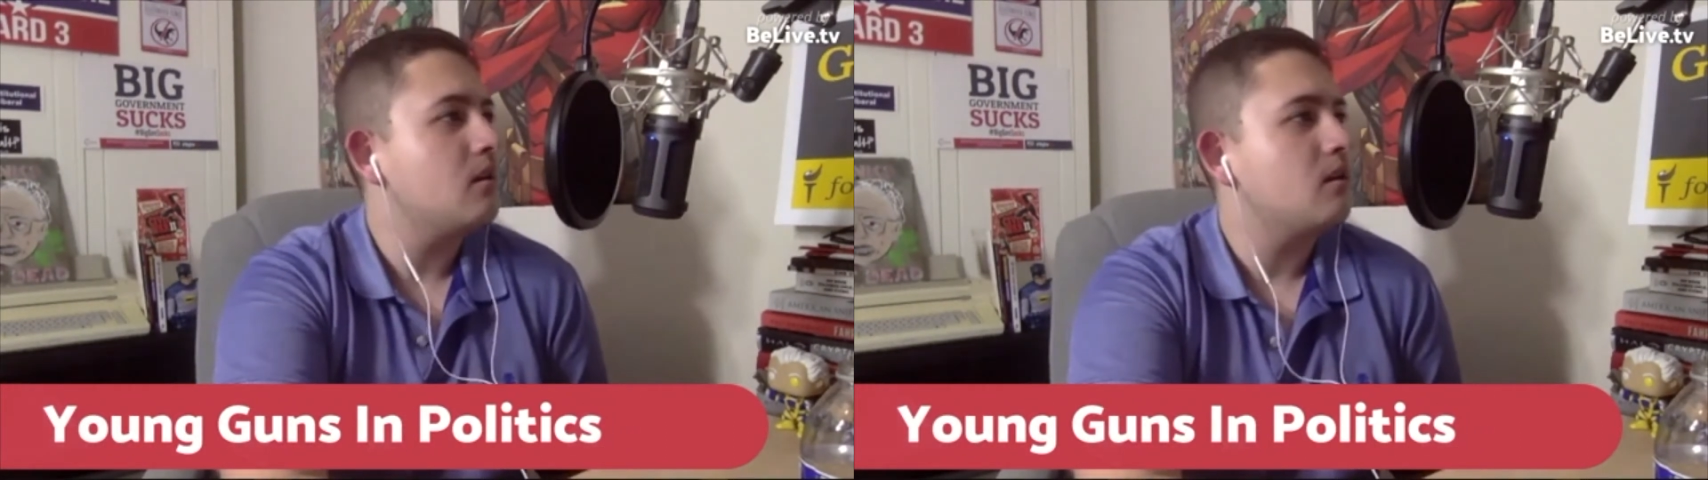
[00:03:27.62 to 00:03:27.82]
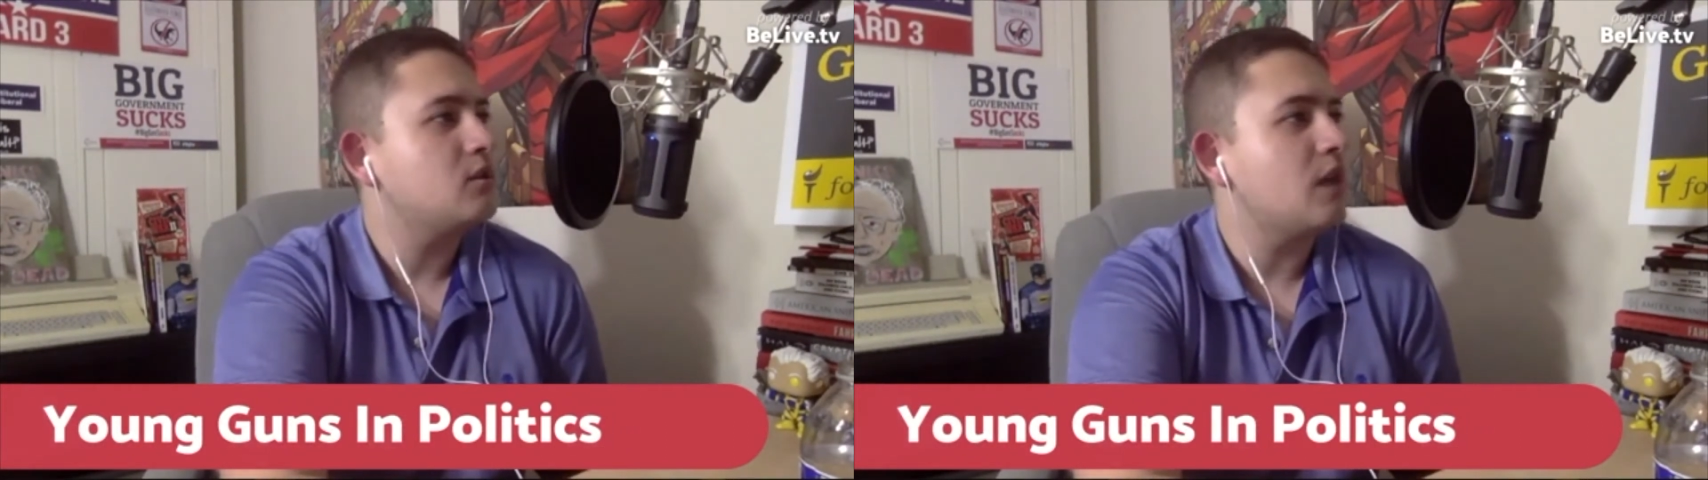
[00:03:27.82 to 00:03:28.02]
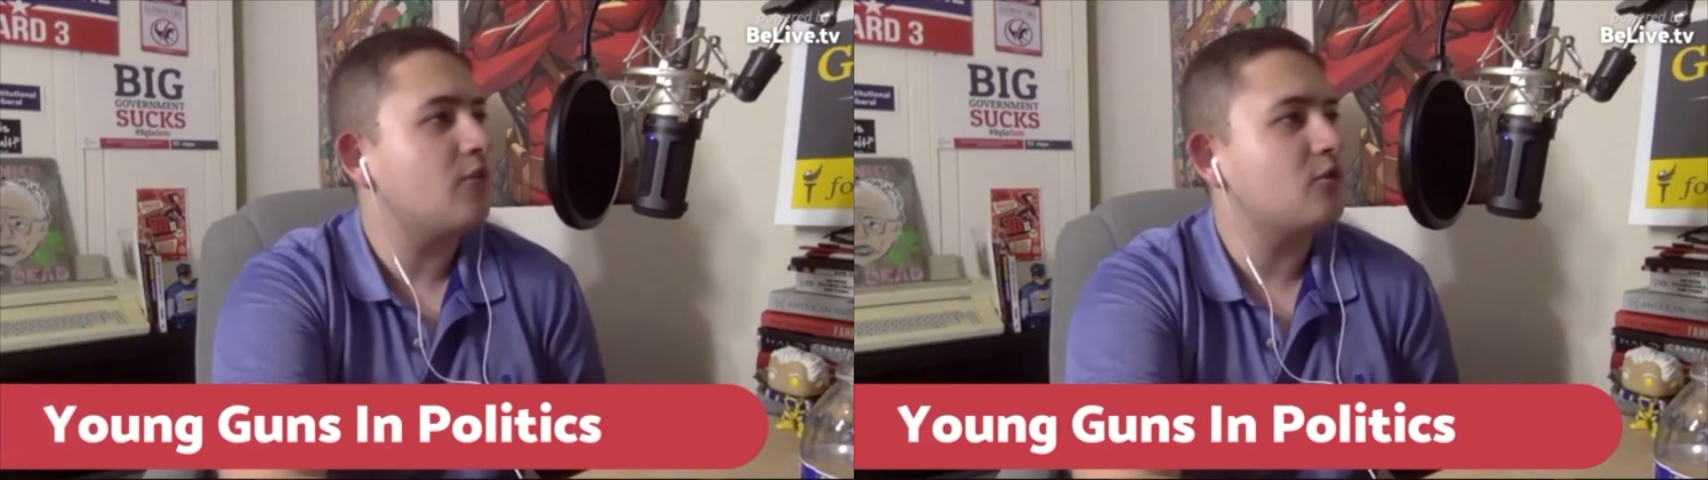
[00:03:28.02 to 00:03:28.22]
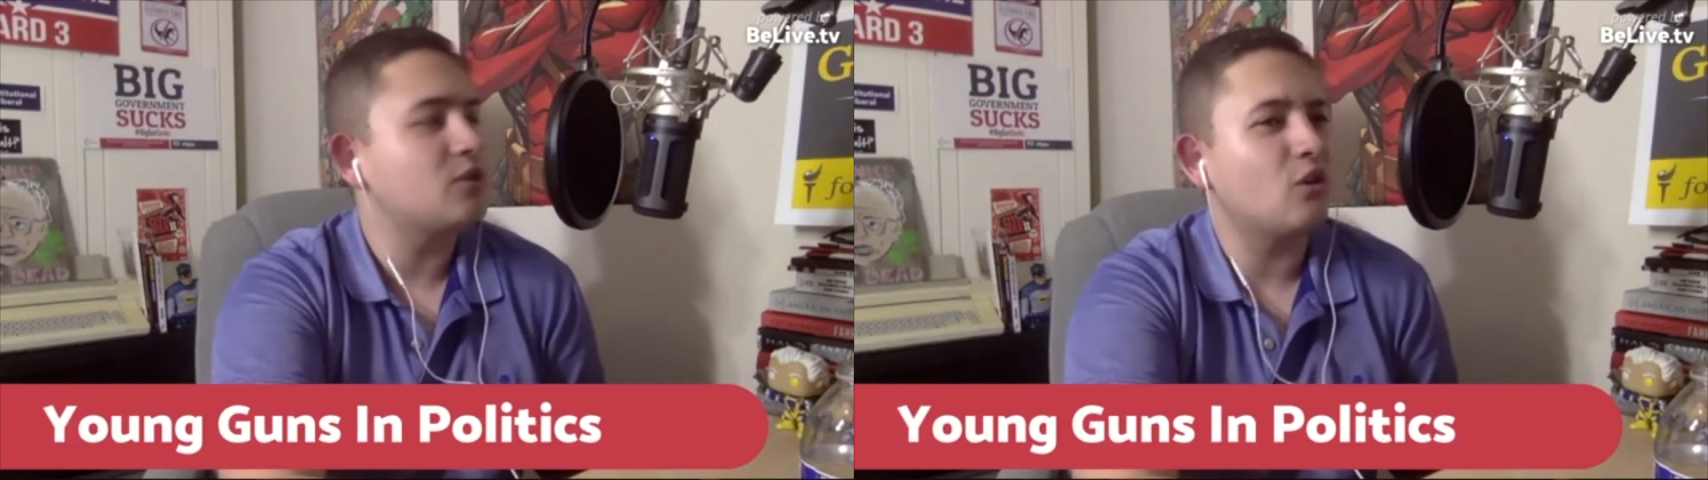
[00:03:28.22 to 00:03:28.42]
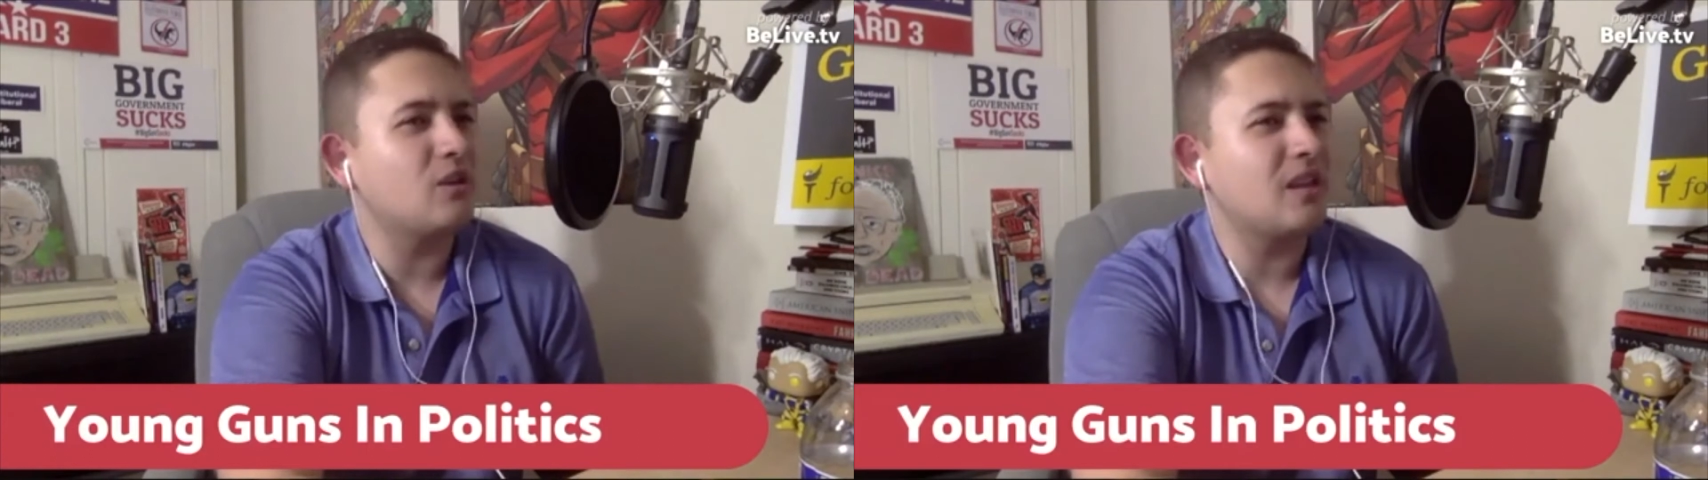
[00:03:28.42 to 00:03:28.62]

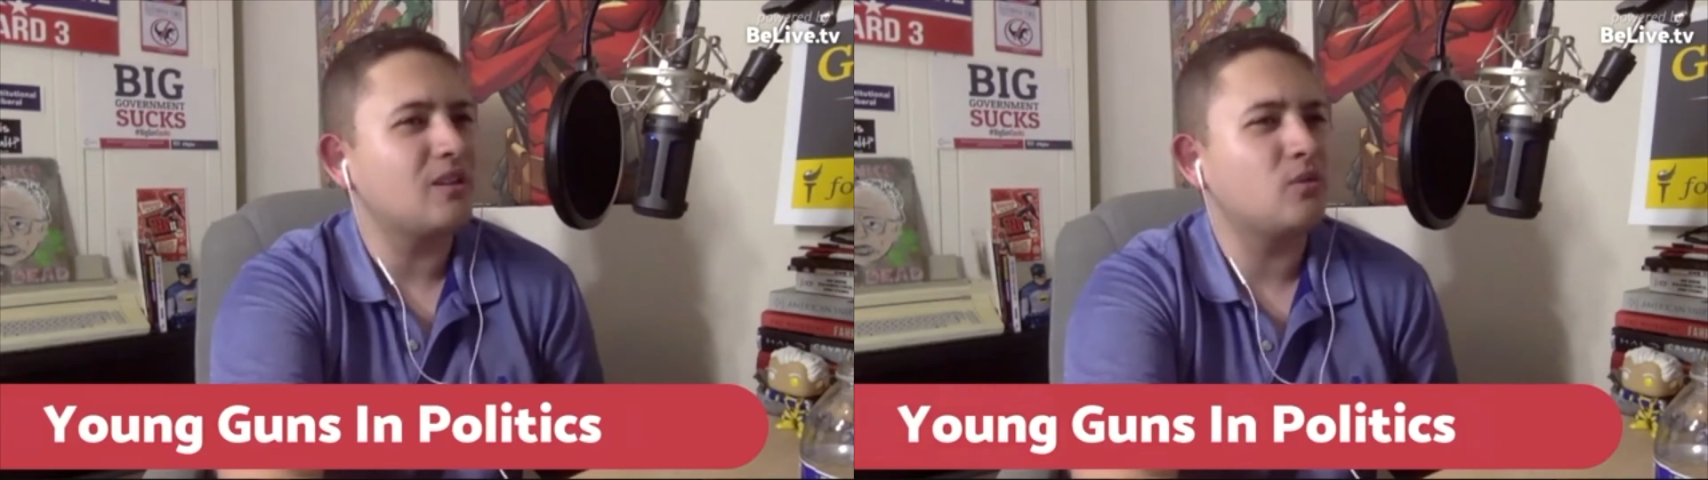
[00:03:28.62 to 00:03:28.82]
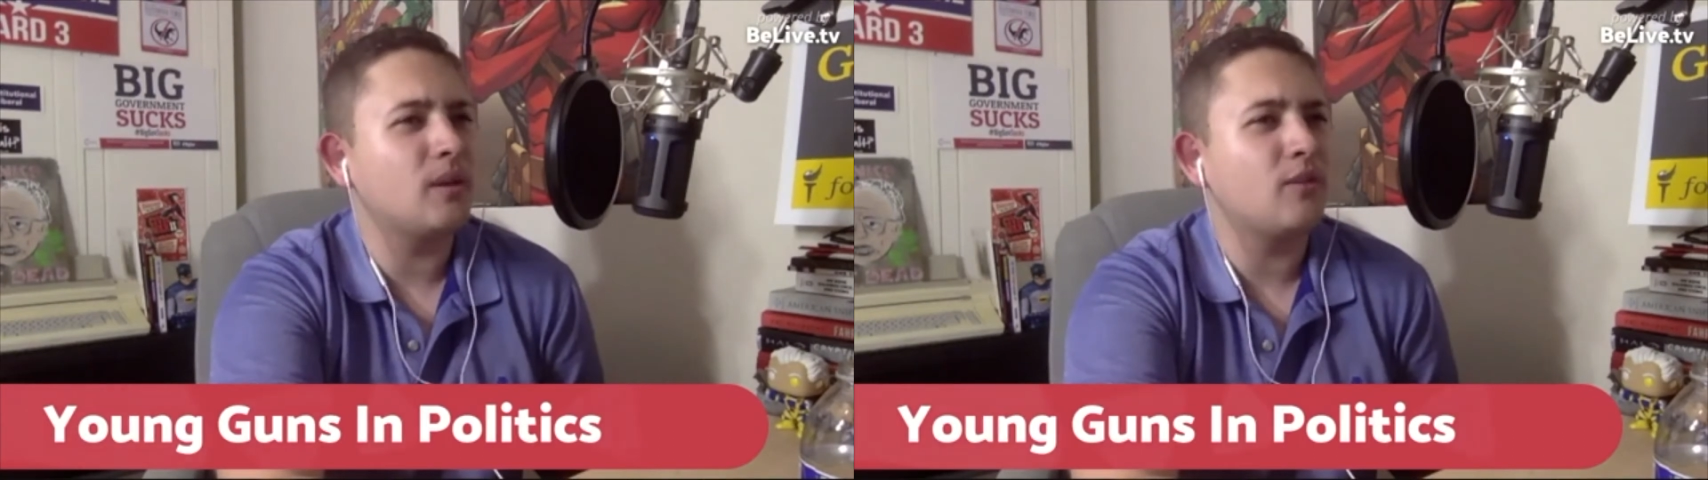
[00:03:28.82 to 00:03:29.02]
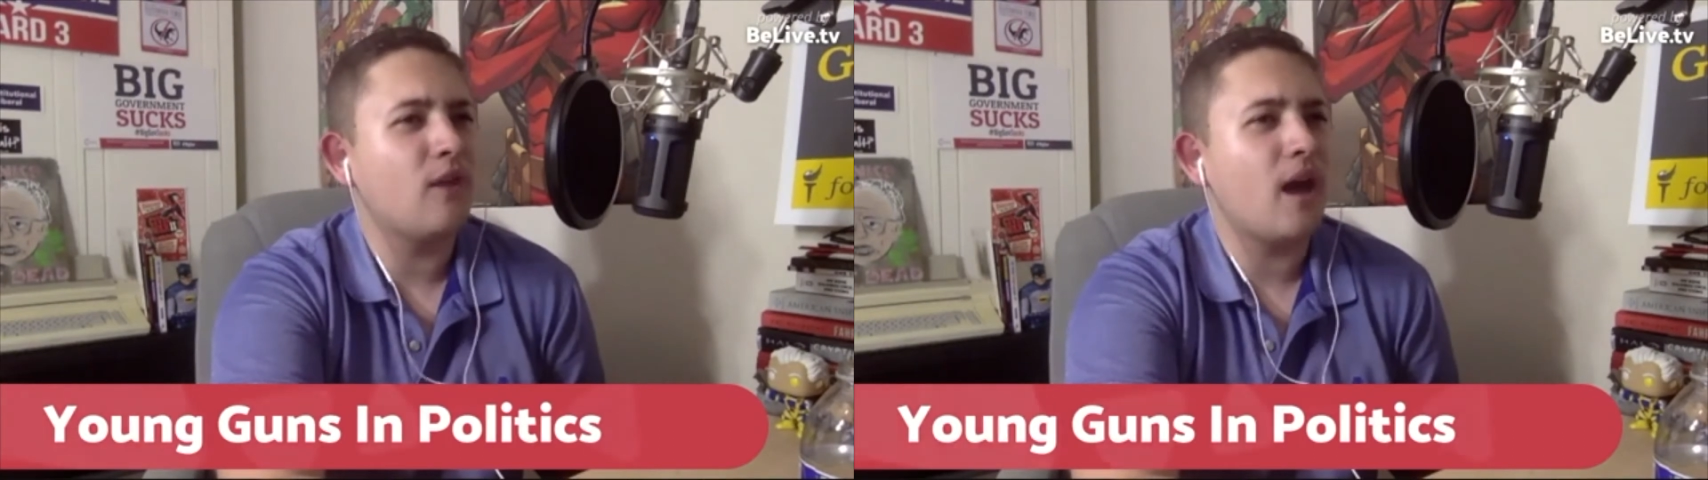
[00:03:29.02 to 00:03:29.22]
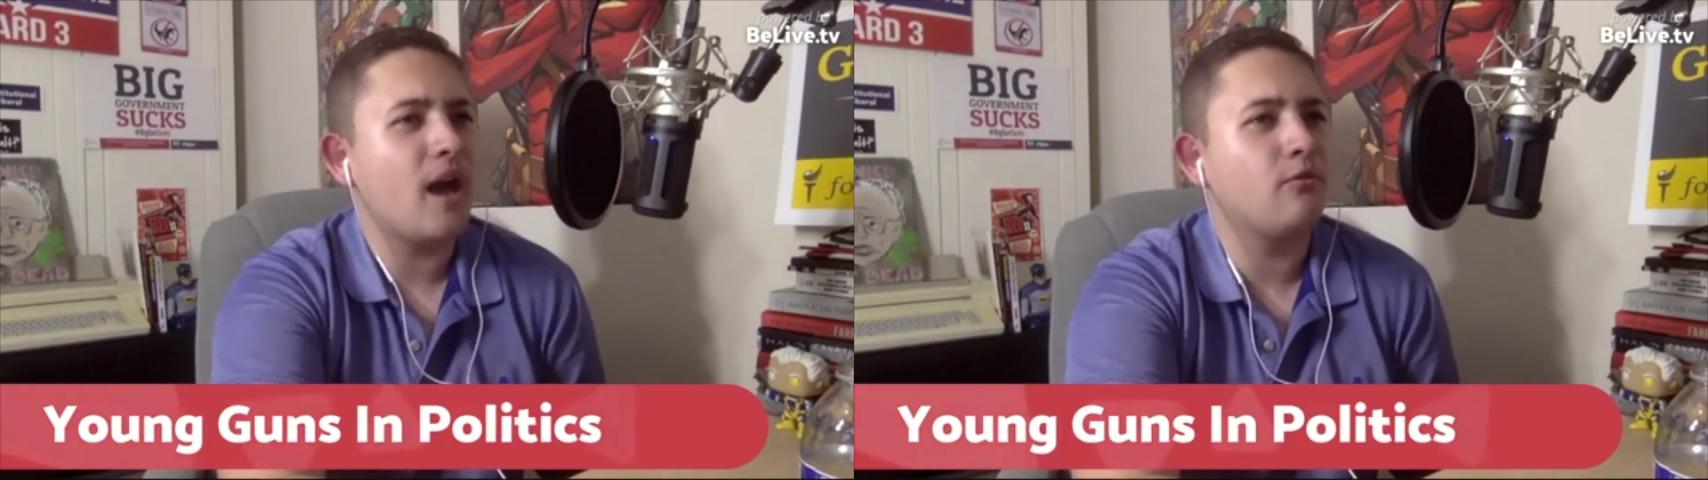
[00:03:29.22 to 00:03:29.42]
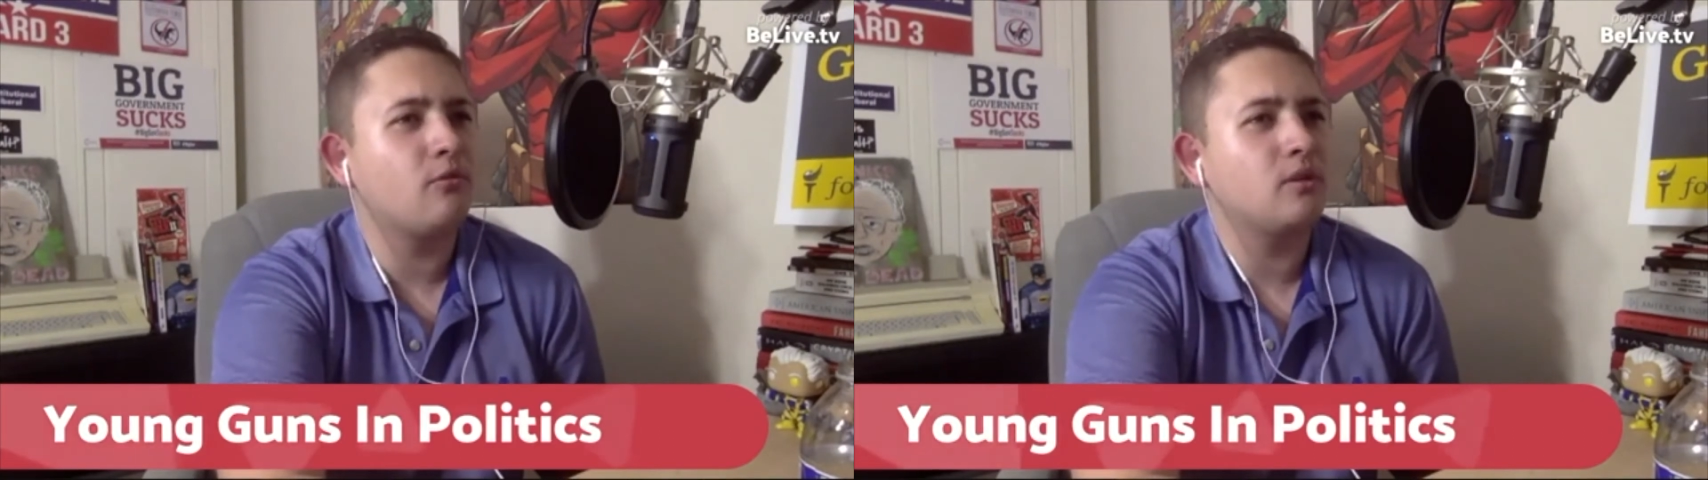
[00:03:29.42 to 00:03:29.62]
Jefferson, only like 25